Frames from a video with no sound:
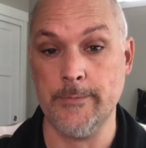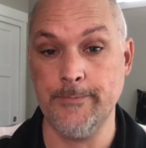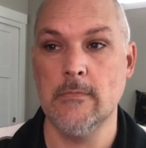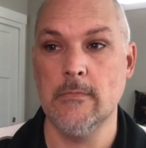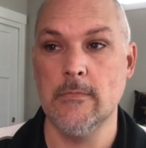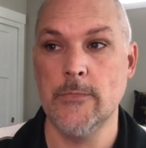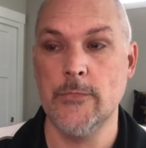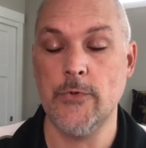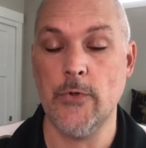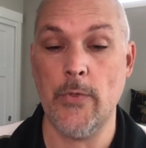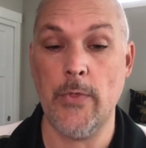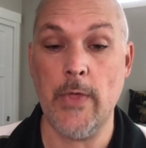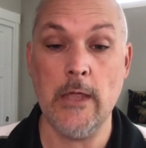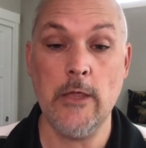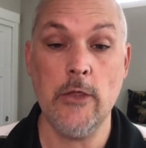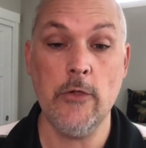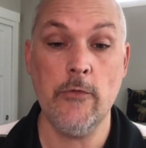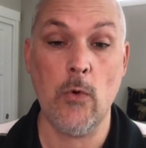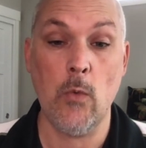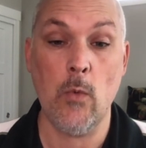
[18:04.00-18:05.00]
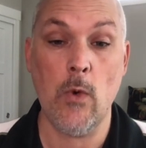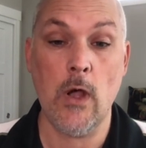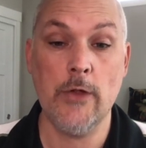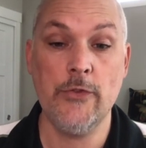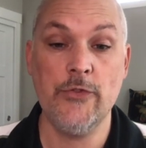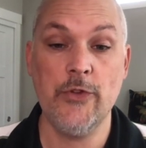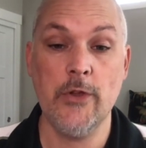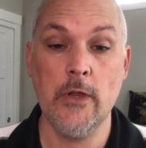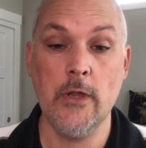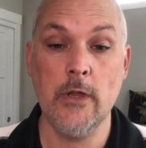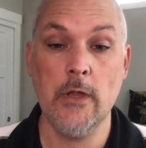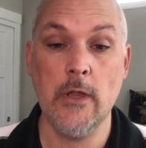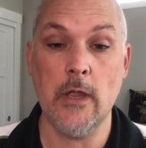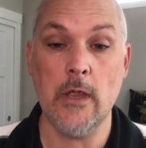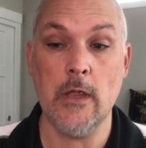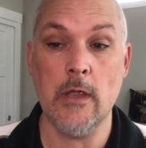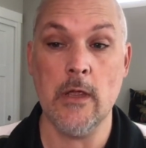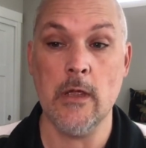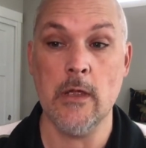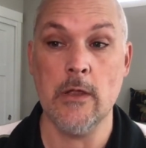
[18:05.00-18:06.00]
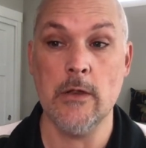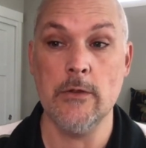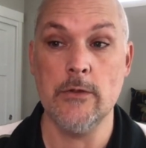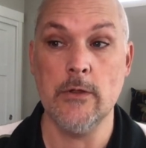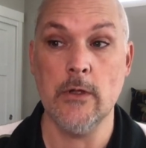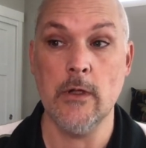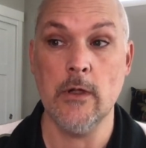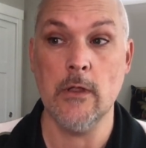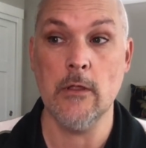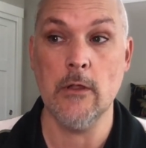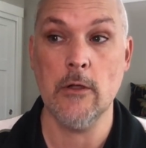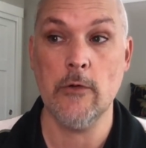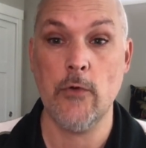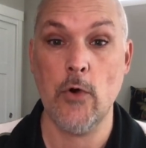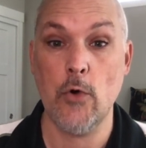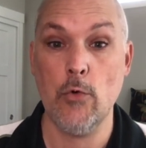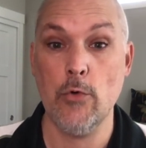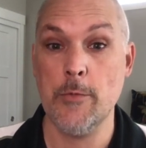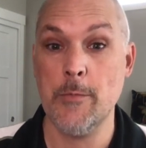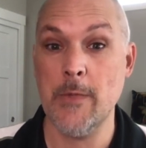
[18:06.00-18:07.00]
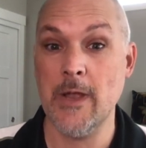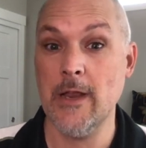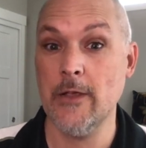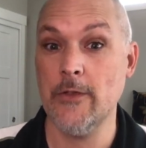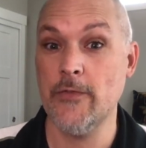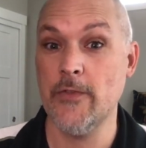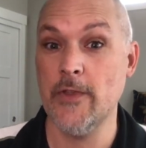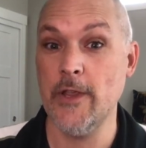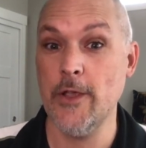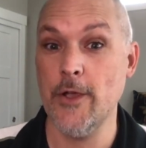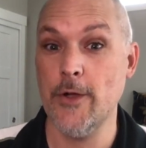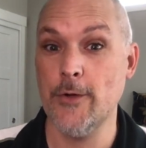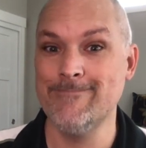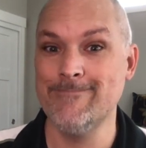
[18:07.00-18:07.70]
So thank you for watching, and look forward to my next video.